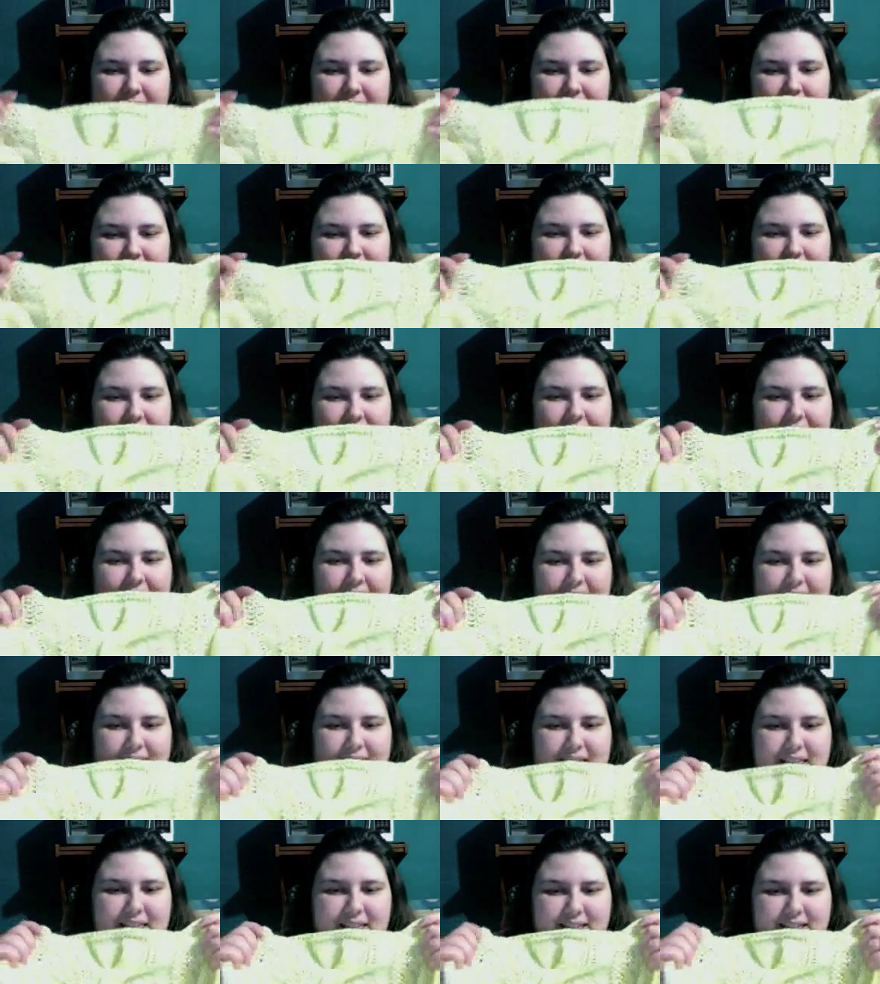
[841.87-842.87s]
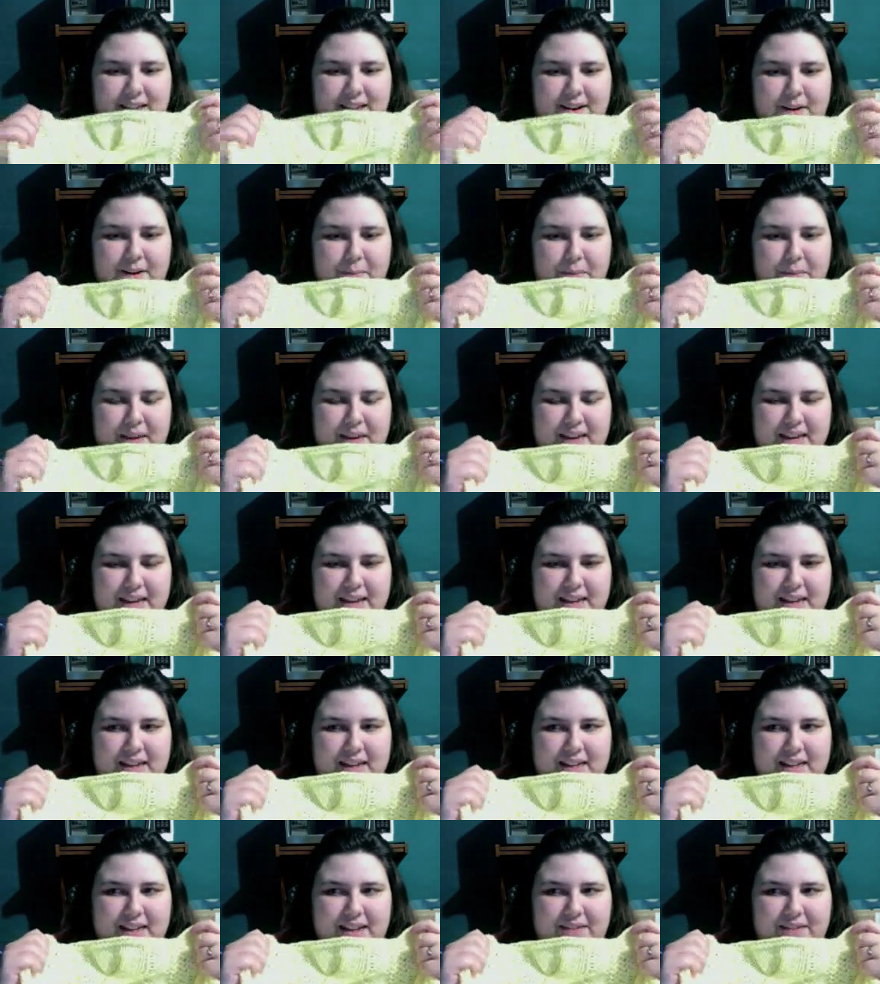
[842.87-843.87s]
And they're big
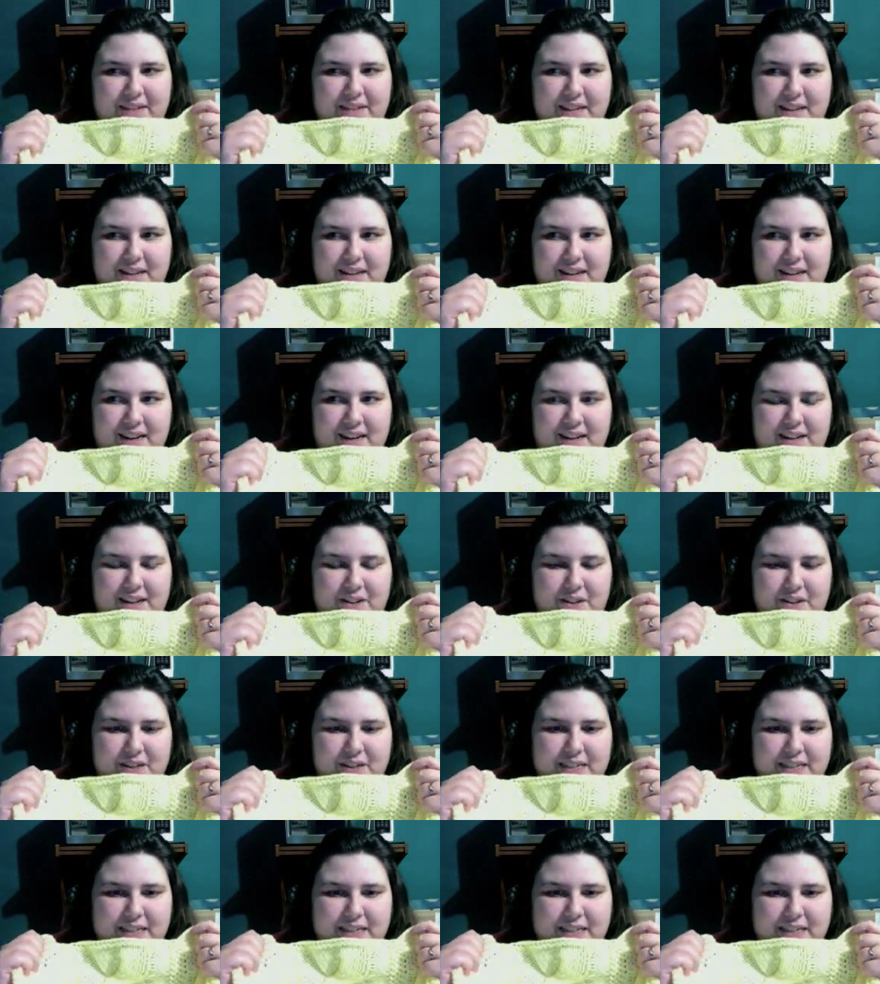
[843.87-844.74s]
1100